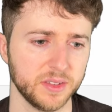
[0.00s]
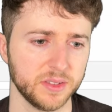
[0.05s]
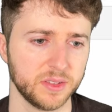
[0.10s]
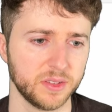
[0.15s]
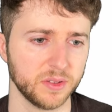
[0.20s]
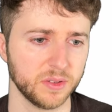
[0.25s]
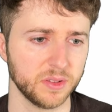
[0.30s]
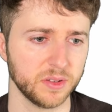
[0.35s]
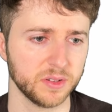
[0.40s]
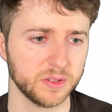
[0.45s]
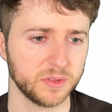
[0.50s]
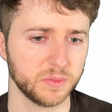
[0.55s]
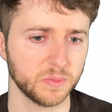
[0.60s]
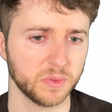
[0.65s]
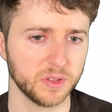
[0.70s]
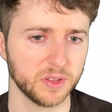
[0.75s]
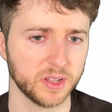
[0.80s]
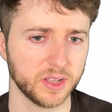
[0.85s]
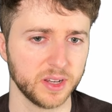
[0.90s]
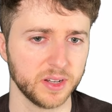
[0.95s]
So there's
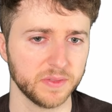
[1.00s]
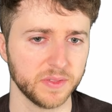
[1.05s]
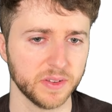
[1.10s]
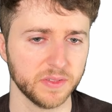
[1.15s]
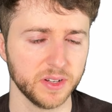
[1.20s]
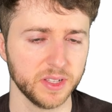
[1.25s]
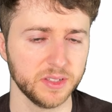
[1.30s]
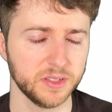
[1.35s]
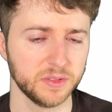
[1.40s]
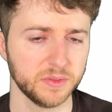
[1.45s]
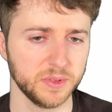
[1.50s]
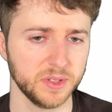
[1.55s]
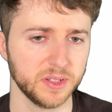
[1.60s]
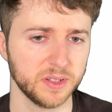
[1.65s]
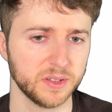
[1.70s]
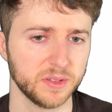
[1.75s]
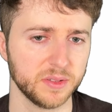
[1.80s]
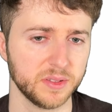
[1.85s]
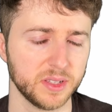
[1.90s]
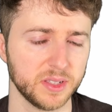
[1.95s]
one line of evidence. We
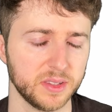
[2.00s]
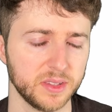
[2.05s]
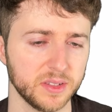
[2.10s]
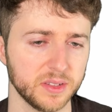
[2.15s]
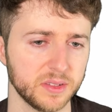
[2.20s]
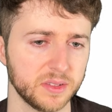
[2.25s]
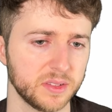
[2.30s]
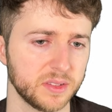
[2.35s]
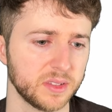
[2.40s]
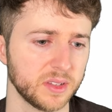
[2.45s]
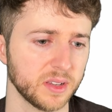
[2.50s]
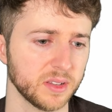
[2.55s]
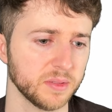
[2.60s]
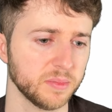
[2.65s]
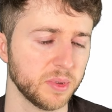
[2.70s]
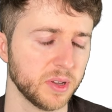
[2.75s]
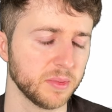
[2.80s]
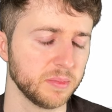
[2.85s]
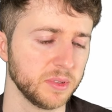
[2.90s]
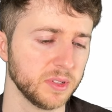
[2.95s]
know that this cell
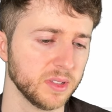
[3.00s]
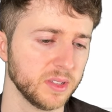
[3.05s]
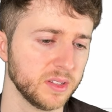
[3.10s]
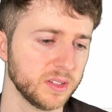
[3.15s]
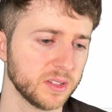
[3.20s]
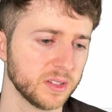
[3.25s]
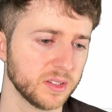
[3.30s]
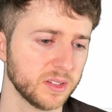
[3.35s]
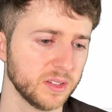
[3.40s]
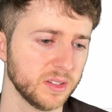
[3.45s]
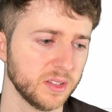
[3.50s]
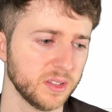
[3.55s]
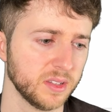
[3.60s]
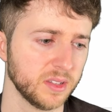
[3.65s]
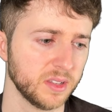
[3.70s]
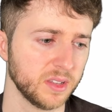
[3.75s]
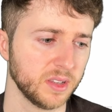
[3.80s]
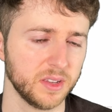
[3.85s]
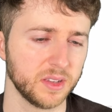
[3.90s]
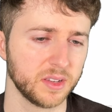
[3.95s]
population
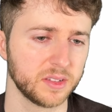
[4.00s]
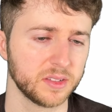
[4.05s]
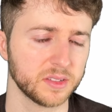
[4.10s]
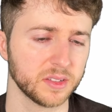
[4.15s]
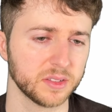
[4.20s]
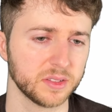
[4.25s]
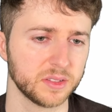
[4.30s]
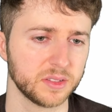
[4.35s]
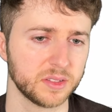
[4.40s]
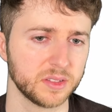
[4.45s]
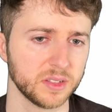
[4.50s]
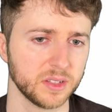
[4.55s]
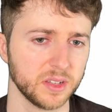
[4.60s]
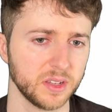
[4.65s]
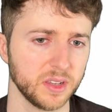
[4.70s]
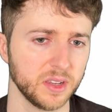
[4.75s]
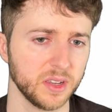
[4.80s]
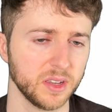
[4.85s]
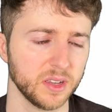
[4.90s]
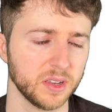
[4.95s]
exists
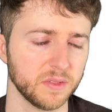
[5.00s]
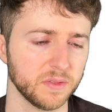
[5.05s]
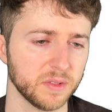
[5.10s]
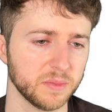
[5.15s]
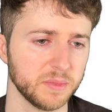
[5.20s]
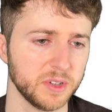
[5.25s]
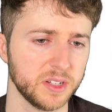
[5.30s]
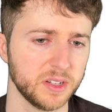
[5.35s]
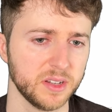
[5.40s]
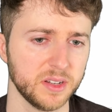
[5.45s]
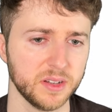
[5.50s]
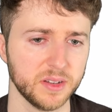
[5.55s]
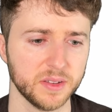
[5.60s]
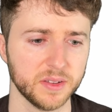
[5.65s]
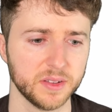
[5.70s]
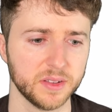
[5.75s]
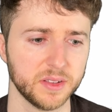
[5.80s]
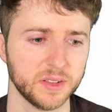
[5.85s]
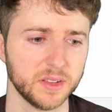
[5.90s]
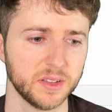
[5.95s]
in remission.
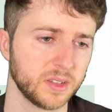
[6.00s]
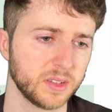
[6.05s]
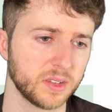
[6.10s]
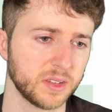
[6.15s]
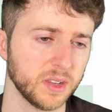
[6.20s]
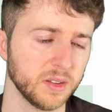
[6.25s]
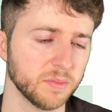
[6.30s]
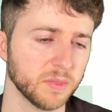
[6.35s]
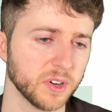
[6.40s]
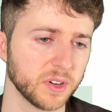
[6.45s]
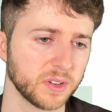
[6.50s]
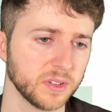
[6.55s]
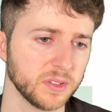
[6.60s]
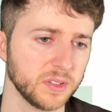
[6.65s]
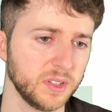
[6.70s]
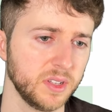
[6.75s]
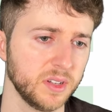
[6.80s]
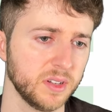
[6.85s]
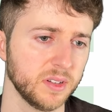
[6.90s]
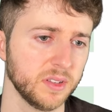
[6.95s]
get
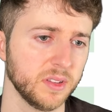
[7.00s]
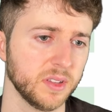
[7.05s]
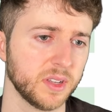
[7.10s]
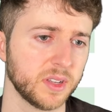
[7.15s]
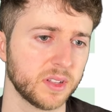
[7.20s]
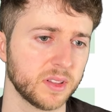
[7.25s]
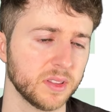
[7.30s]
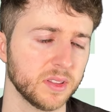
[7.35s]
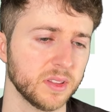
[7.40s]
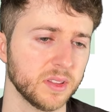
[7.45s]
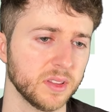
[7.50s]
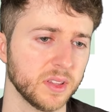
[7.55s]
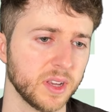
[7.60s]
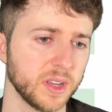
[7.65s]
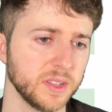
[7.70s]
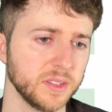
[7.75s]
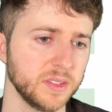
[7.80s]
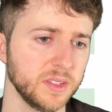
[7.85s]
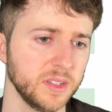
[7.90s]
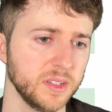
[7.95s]
markers here like
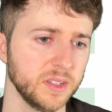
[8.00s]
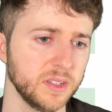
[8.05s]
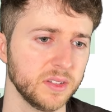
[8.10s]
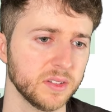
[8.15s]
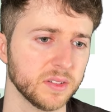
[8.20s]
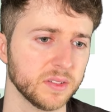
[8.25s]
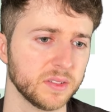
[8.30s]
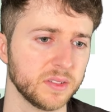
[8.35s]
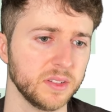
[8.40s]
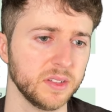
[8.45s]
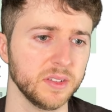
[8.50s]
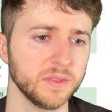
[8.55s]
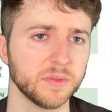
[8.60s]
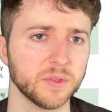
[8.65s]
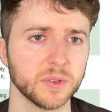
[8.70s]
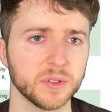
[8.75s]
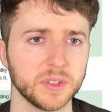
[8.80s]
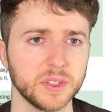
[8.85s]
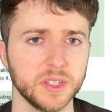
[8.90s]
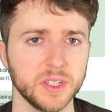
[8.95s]
YZ or
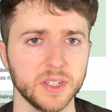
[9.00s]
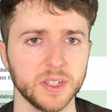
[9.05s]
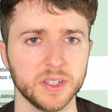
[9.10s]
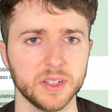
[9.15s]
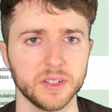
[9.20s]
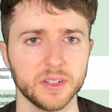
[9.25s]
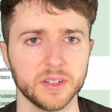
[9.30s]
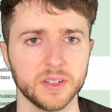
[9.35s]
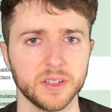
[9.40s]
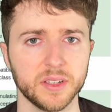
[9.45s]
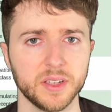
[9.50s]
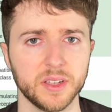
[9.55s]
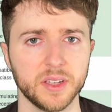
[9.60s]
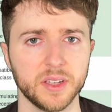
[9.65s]
CD14,